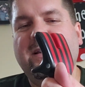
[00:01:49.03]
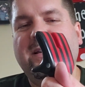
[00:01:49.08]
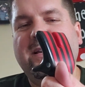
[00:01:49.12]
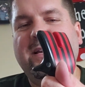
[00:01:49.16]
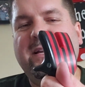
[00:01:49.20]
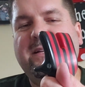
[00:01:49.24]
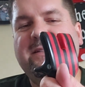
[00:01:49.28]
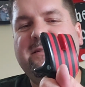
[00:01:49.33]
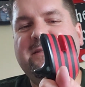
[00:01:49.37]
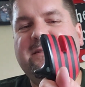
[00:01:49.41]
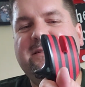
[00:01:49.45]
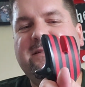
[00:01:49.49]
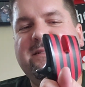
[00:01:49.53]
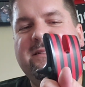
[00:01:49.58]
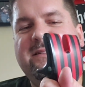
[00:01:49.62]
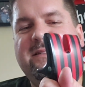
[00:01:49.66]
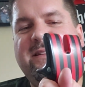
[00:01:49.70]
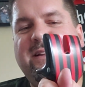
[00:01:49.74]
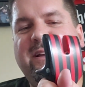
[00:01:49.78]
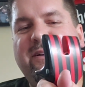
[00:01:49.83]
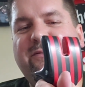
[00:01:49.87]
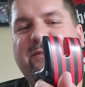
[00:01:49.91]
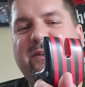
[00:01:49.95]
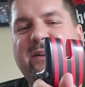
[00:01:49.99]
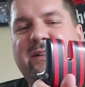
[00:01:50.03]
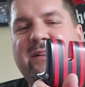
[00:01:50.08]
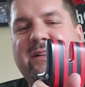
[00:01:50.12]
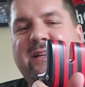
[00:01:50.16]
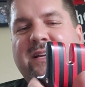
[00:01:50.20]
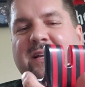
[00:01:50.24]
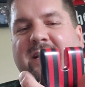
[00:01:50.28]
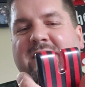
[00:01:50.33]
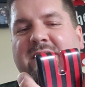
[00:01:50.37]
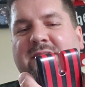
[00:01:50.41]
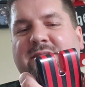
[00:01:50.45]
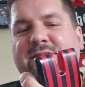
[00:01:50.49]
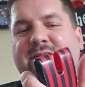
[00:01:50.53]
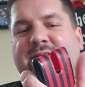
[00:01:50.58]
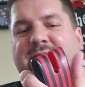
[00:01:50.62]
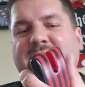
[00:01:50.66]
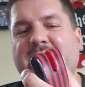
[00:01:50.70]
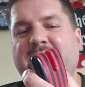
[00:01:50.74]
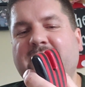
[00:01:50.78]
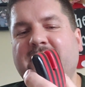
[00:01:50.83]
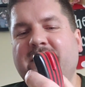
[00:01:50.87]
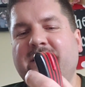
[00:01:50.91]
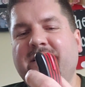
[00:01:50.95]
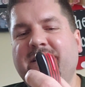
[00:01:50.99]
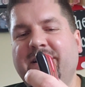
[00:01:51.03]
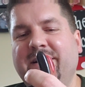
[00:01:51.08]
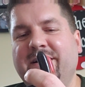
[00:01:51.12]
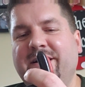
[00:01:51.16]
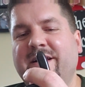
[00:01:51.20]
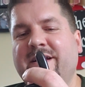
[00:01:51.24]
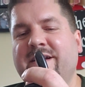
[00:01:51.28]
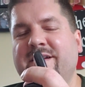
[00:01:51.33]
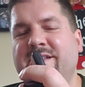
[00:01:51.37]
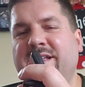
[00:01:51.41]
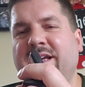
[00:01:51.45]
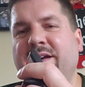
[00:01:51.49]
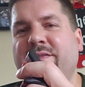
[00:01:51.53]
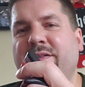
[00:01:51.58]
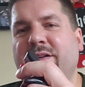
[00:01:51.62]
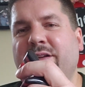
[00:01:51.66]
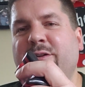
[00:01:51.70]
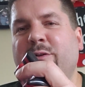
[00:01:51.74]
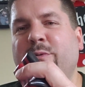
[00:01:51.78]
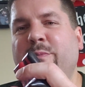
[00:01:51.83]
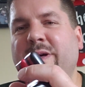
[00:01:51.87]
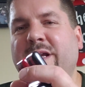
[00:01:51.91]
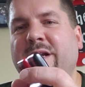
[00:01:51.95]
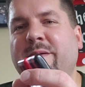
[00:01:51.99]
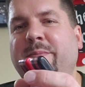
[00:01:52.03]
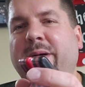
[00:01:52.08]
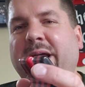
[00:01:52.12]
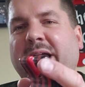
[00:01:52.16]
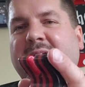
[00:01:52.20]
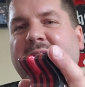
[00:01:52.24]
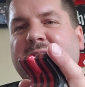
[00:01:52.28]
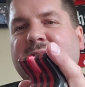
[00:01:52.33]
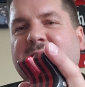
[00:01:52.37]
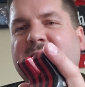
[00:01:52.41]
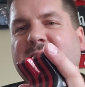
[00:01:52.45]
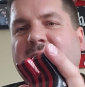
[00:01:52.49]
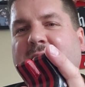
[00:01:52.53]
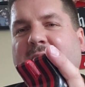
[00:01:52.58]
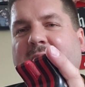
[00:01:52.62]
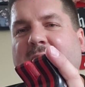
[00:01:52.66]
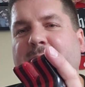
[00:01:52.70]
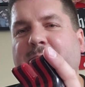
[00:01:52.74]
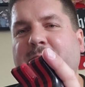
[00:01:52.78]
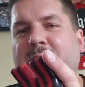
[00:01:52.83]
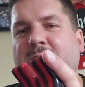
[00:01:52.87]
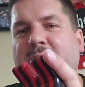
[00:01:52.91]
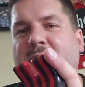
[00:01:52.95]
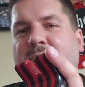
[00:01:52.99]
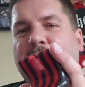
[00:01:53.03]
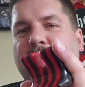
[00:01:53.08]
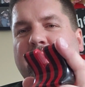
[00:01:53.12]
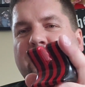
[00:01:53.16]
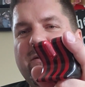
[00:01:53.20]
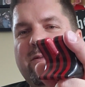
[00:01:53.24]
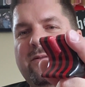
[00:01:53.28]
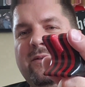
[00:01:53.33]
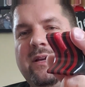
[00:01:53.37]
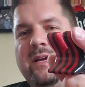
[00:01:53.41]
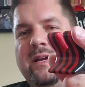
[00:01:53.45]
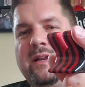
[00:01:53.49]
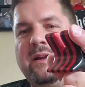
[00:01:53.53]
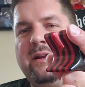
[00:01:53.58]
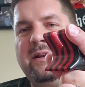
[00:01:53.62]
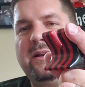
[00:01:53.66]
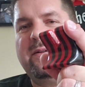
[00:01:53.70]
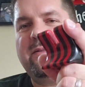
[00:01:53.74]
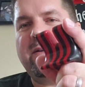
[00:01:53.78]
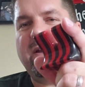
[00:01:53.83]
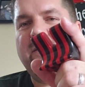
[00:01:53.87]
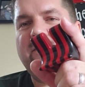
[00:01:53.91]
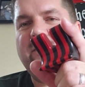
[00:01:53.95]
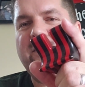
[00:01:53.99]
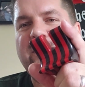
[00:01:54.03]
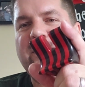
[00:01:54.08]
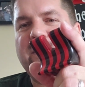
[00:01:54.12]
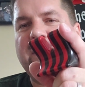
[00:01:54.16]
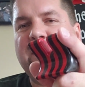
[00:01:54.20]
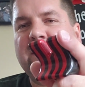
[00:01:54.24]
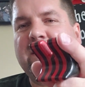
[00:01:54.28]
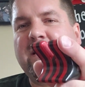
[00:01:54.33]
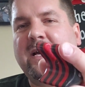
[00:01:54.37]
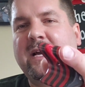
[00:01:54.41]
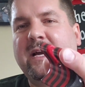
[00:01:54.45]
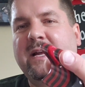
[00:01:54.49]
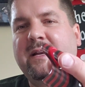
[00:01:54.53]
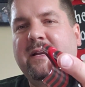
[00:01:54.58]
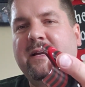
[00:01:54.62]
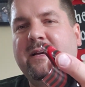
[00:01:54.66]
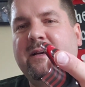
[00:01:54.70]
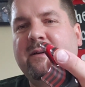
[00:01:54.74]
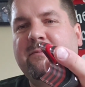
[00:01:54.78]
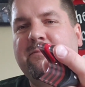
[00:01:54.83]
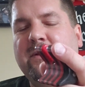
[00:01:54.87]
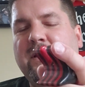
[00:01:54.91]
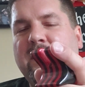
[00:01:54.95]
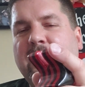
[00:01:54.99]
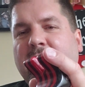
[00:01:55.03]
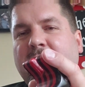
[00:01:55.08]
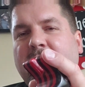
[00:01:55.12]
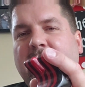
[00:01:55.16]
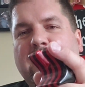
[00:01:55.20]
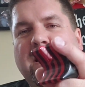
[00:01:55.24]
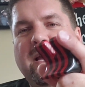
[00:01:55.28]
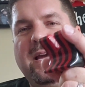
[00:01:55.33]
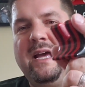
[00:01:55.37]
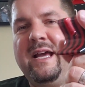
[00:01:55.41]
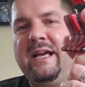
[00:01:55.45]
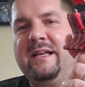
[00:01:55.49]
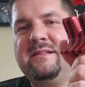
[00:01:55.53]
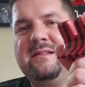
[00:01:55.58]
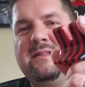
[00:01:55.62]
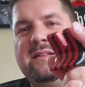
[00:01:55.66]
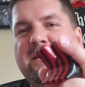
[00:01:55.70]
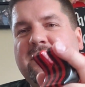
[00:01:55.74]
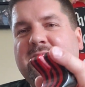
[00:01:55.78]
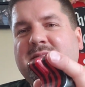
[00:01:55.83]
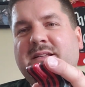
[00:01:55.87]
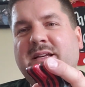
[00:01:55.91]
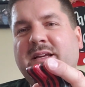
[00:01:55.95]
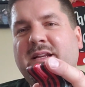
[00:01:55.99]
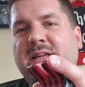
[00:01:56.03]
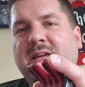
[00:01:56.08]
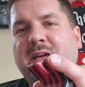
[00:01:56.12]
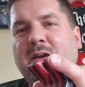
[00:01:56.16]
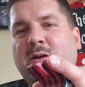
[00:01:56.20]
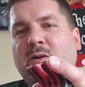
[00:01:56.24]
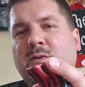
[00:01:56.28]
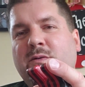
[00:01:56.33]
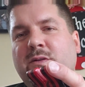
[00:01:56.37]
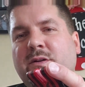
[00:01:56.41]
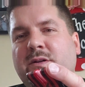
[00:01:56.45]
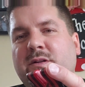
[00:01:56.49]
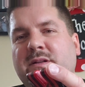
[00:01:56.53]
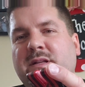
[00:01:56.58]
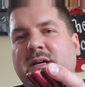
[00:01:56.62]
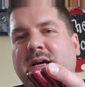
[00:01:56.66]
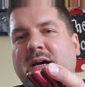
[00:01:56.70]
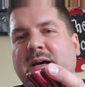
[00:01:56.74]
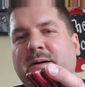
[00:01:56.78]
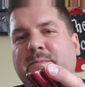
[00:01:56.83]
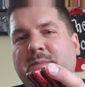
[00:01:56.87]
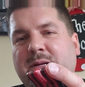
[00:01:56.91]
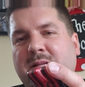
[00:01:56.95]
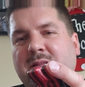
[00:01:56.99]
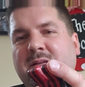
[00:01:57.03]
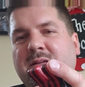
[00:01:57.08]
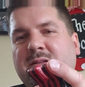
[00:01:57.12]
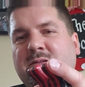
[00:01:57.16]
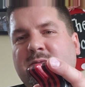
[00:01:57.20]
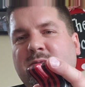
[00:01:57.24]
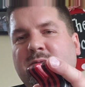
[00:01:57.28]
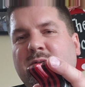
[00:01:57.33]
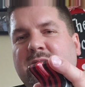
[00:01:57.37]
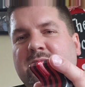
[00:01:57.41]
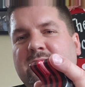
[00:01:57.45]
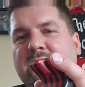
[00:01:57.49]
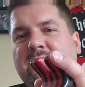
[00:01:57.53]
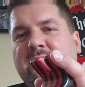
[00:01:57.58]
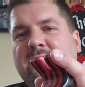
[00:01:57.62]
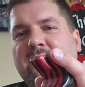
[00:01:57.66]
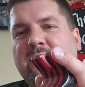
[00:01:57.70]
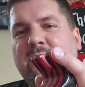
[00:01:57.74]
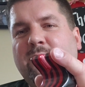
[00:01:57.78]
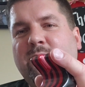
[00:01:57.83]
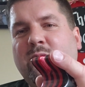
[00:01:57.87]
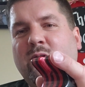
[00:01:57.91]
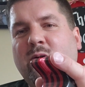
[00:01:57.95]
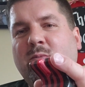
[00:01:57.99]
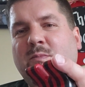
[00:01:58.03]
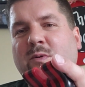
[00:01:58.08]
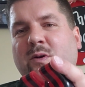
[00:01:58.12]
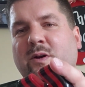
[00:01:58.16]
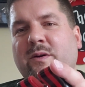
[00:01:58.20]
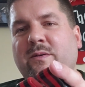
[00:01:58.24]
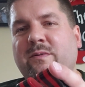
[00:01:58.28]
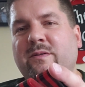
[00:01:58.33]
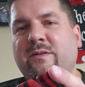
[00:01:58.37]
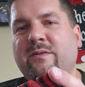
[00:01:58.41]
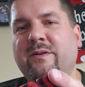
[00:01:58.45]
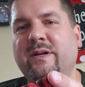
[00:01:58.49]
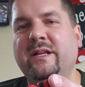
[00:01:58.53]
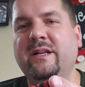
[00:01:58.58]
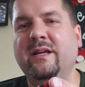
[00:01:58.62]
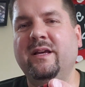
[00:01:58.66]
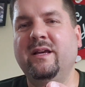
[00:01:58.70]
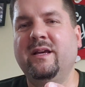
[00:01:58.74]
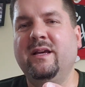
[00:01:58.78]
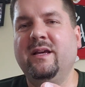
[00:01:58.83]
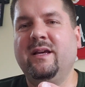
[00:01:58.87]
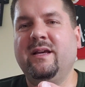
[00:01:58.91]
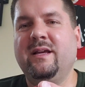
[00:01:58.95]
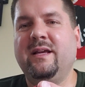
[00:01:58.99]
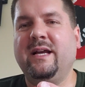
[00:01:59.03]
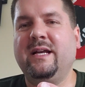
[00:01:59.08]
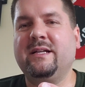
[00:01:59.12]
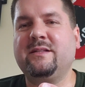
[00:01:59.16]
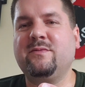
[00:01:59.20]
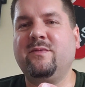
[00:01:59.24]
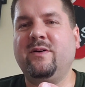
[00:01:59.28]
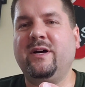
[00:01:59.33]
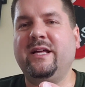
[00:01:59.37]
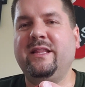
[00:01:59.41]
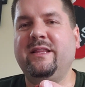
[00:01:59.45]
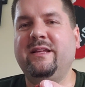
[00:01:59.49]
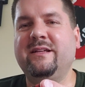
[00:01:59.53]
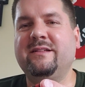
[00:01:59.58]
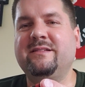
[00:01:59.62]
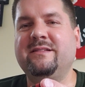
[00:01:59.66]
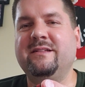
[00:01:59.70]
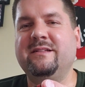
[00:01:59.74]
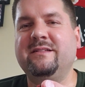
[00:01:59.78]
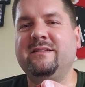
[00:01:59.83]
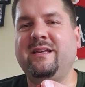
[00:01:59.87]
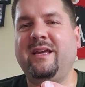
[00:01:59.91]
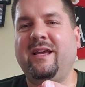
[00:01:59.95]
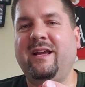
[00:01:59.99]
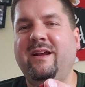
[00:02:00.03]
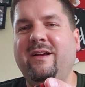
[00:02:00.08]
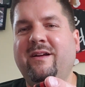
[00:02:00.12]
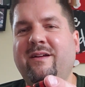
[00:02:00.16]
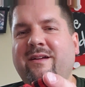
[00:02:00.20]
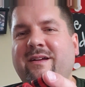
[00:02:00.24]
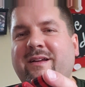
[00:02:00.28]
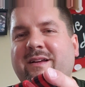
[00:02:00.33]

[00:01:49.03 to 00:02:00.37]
it's definitely interesting it does have a little bit of band slap if you don't get any everything lined up as does any over the top but this one's a little more prone to it that's why this is here.